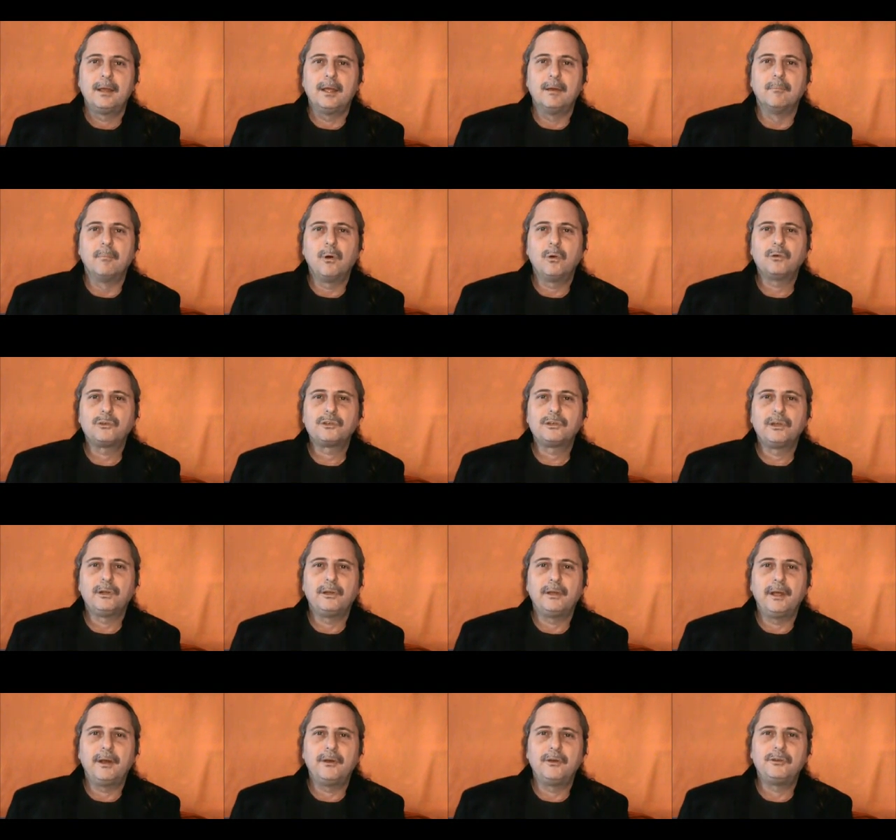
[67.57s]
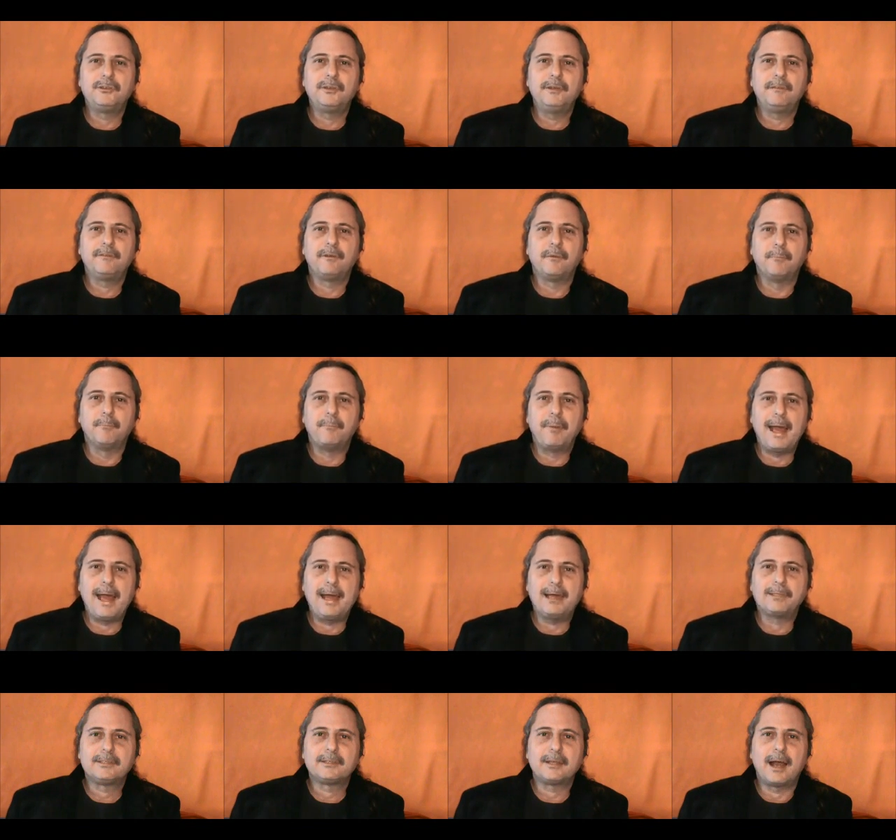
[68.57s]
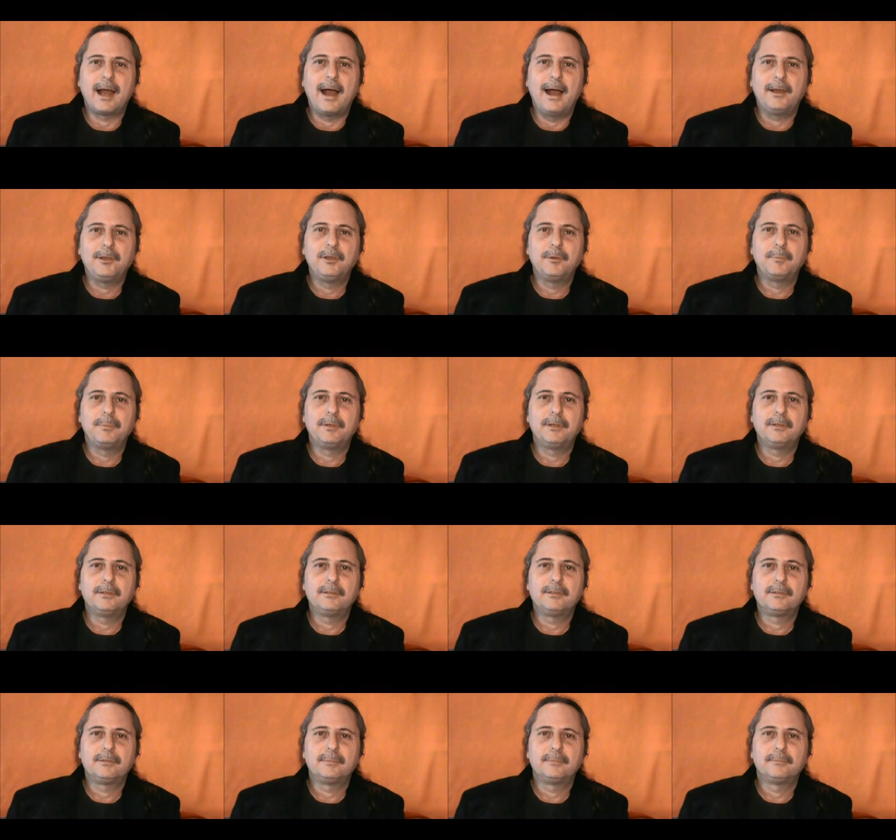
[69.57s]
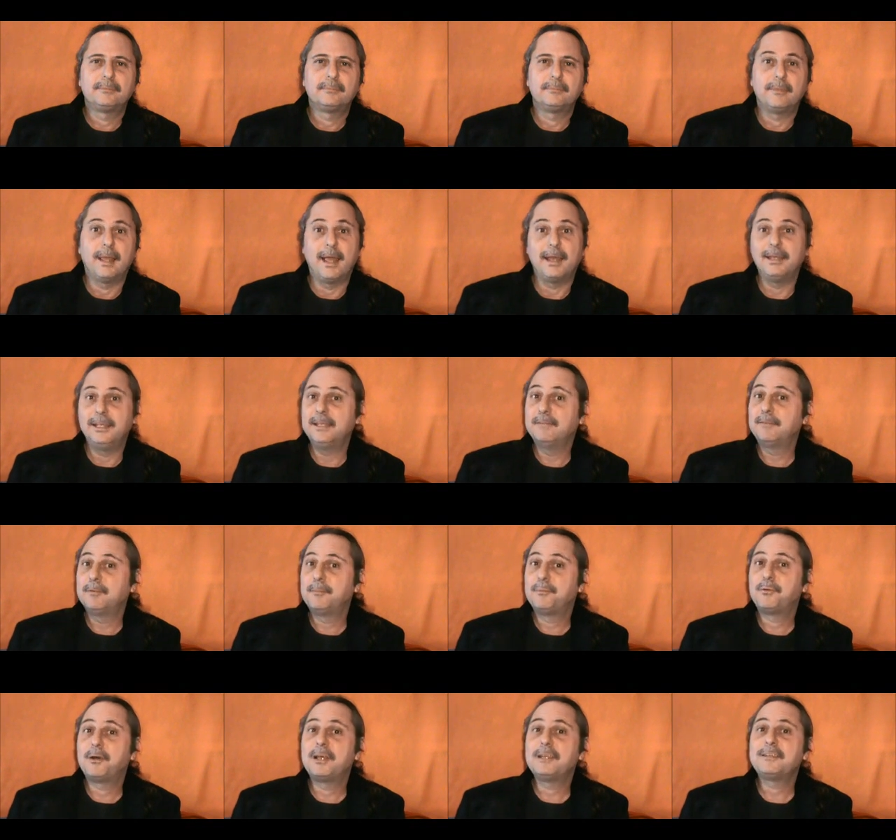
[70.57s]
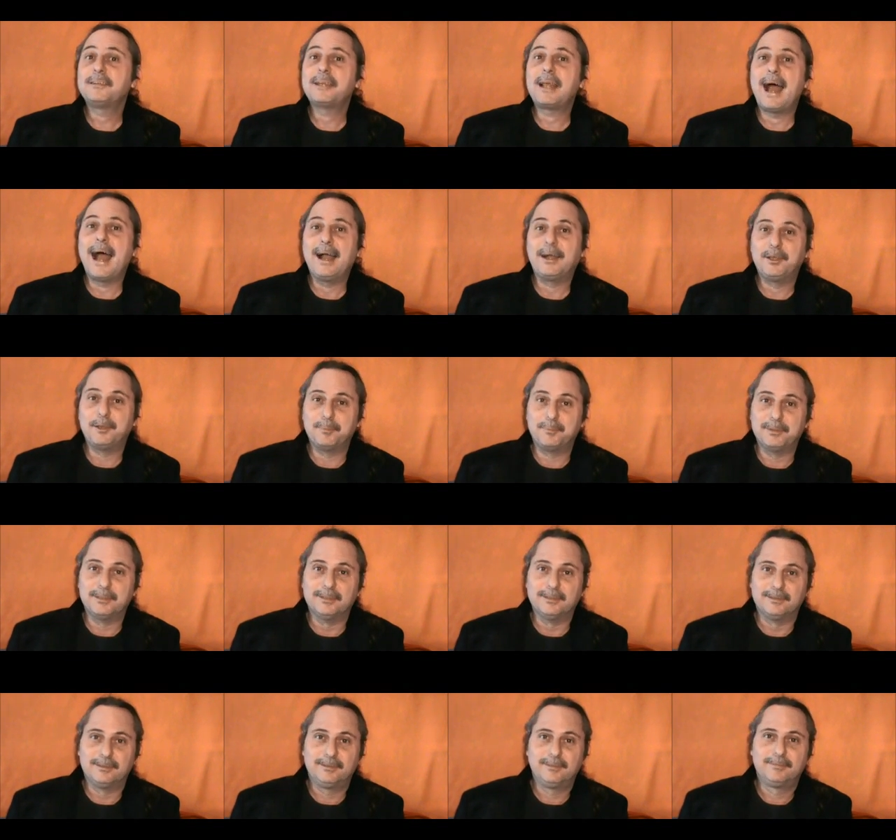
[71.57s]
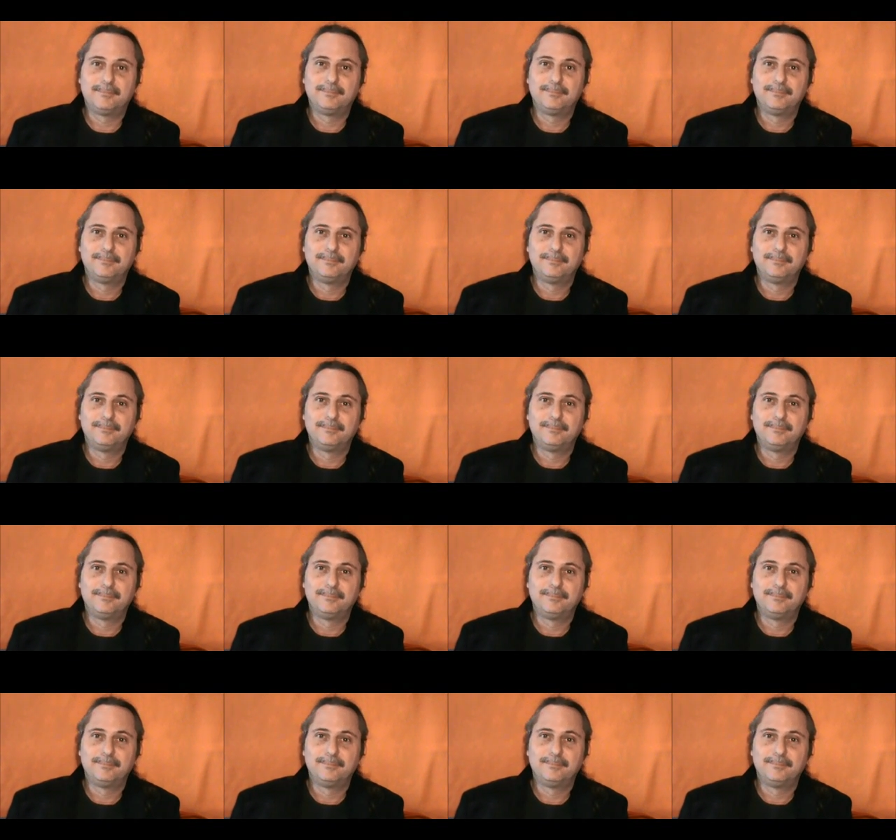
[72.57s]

emotional energy from past occupants and even present occupants